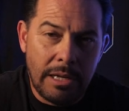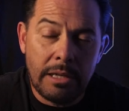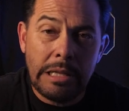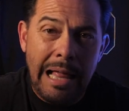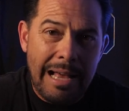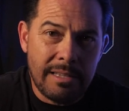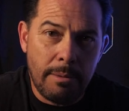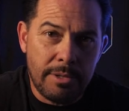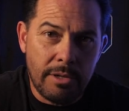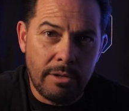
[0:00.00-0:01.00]
And in the last
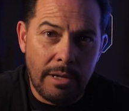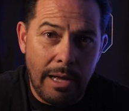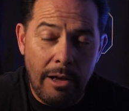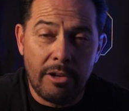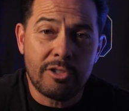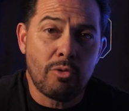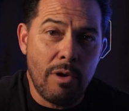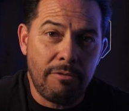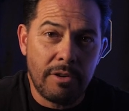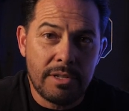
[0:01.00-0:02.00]
episode, I also
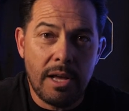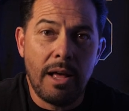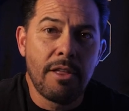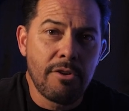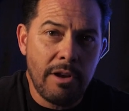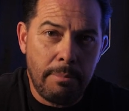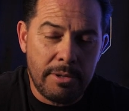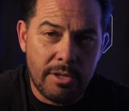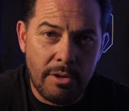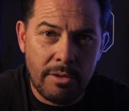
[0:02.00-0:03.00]
reference other
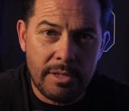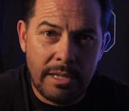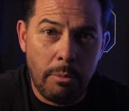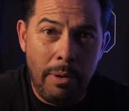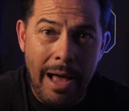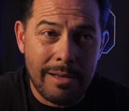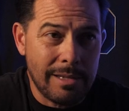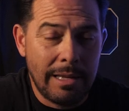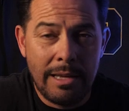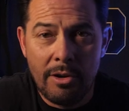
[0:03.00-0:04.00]
episodes in the past,
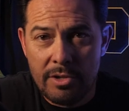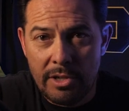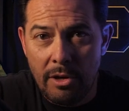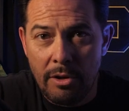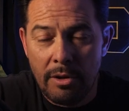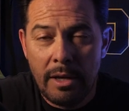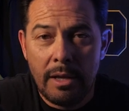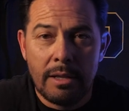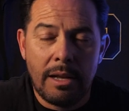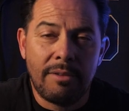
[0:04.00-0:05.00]
like years ago,
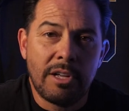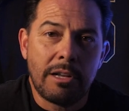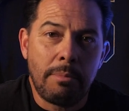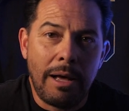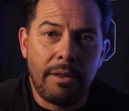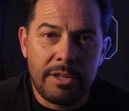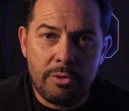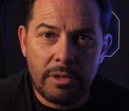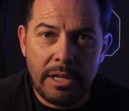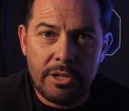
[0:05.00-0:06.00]
that I've done about
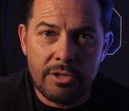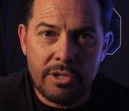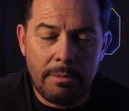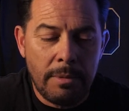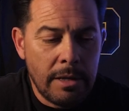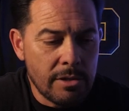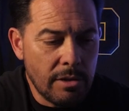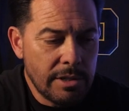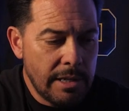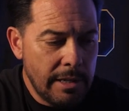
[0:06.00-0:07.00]
this relationship. So
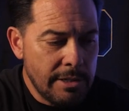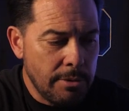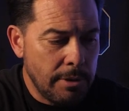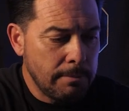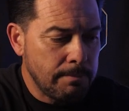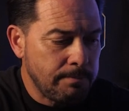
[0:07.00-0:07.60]
let's get into it.